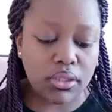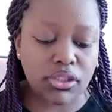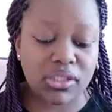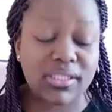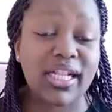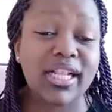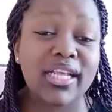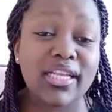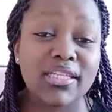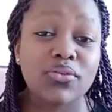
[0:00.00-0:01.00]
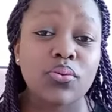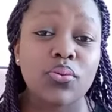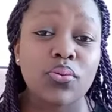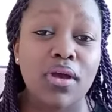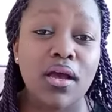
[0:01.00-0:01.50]
just clean it,
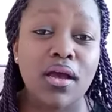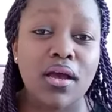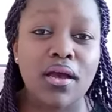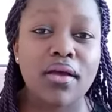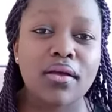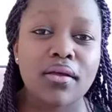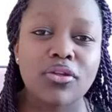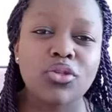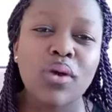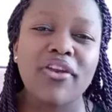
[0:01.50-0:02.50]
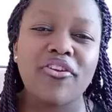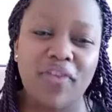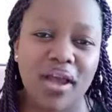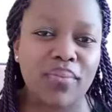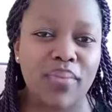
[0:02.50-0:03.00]
do a
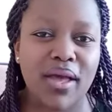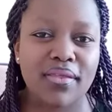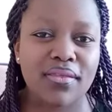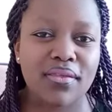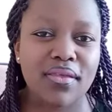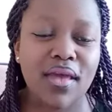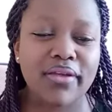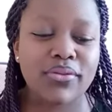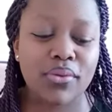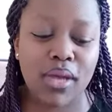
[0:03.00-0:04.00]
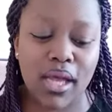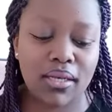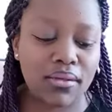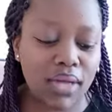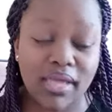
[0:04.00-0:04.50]
dry bath. Yeah, so
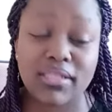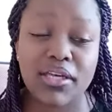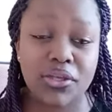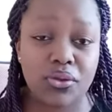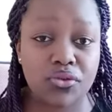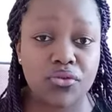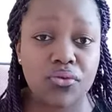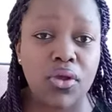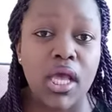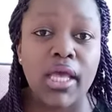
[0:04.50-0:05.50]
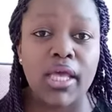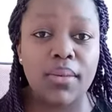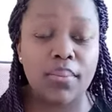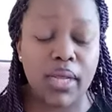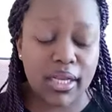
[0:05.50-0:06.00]
I'll take you through
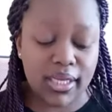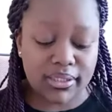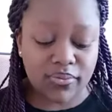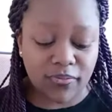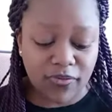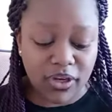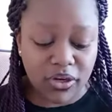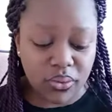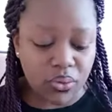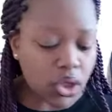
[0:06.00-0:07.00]
in my next video.